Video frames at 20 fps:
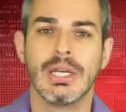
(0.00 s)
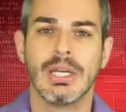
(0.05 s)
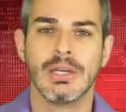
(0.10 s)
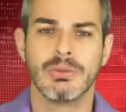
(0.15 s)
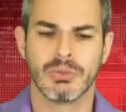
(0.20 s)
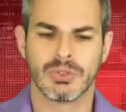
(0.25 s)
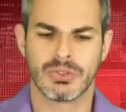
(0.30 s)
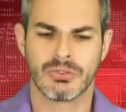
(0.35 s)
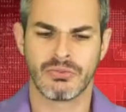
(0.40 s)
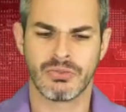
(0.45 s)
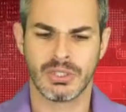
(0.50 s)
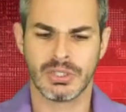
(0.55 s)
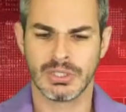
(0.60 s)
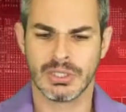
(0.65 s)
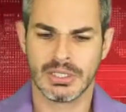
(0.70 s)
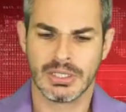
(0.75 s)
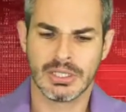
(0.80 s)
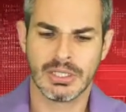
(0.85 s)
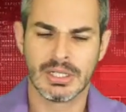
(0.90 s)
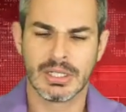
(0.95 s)
It was
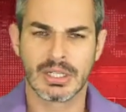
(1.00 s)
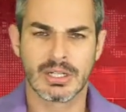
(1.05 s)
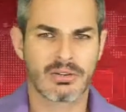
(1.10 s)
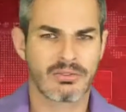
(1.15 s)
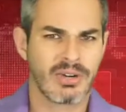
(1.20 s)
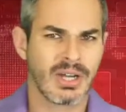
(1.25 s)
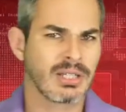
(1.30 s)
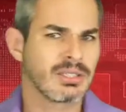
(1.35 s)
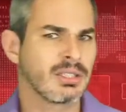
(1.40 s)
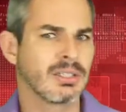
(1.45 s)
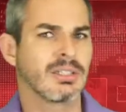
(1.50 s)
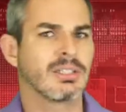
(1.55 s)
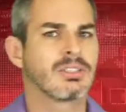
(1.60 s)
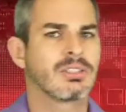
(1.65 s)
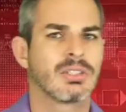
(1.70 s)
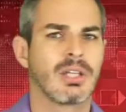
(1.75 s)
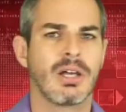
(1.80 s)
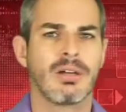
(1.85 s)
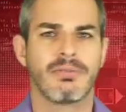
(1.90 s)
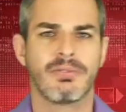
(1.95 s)
really correcting
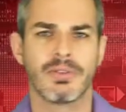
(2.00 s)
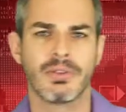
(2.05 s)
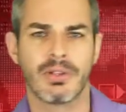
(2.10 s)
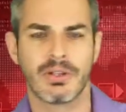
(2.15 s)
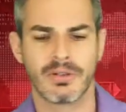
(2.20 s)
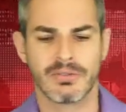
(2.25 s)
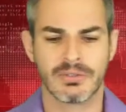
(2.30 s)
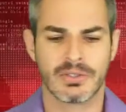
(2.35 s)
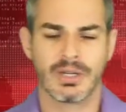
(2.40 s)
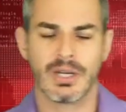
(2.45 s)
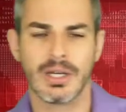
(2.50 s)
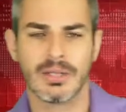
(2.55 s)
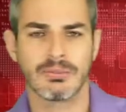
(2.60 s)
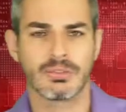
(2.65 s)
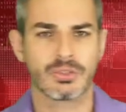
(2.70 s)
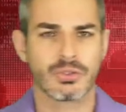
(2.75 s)
itself a lot of times.